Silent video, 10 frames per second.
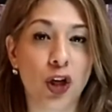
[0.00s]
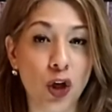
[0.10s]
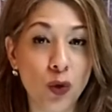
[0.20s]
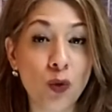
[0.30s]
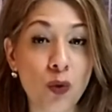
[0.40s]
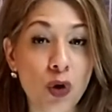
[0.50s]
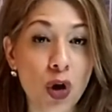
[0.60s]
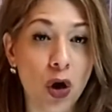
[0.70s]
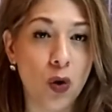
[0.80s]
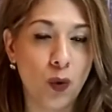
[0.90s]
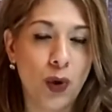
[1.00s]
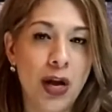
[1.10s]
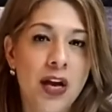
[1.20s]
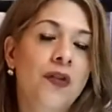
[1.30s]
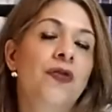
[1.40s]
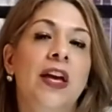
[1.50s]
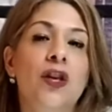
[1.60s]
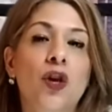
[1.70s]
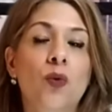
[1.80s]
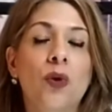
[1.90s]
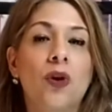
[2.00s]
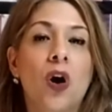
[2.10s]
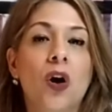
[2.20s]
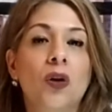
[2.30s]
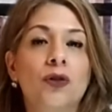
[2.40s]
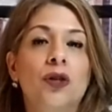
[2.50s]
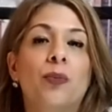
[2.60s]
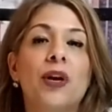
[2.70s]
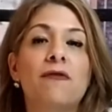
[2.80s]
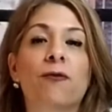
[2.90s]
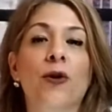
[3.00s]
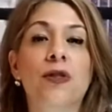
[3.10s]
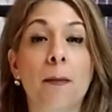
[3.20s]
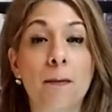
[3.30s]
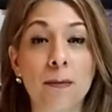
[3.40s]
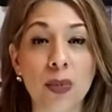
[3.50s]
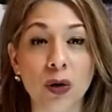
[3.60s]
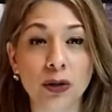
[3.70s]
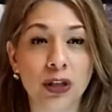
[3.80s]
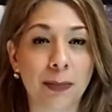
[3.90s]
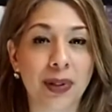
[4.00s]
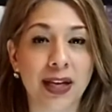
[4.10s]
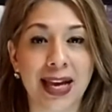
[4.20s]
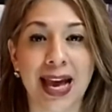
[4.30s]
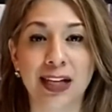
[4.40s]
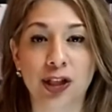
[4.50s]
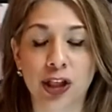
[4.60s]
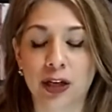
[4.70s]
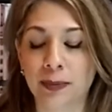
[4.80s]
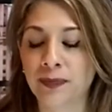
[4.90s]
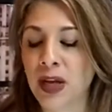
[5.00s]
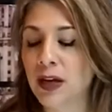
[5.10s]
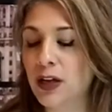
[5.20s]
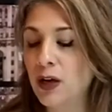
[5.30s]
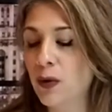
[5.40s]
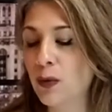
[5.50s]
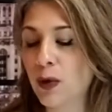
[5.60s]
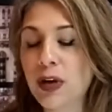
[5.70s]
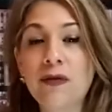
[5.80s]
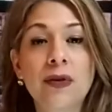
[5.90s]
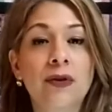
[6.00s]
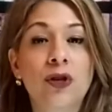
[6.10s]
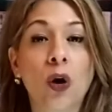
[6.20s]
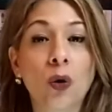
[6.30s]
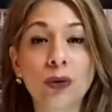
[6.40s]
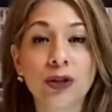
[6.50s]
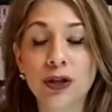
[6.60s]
you know that you were called to bring forth multiplication. You know, we're even told to